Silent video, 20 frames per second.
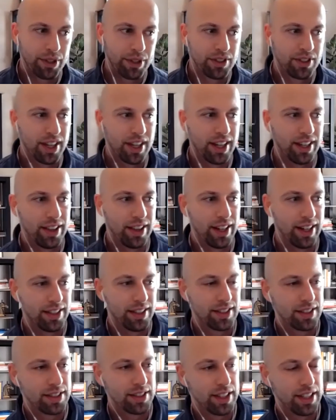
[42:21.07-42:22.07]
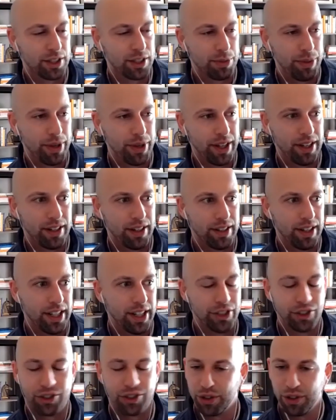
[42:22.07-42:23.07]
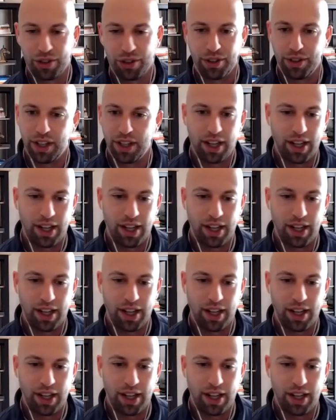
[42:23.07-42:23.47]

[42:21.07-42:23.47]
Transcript: would say that it's it's been integral.